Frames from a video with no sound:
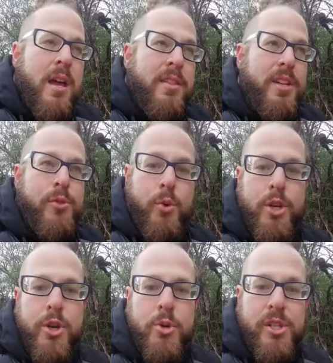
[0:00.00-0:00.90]
this
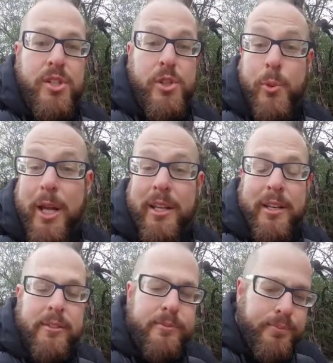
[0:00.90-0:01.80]
reduces
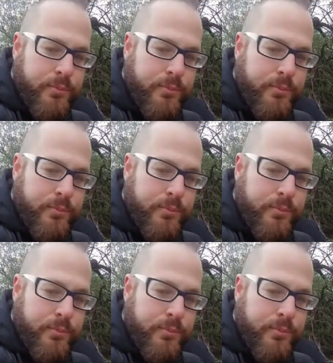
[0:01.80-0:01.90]
swelling.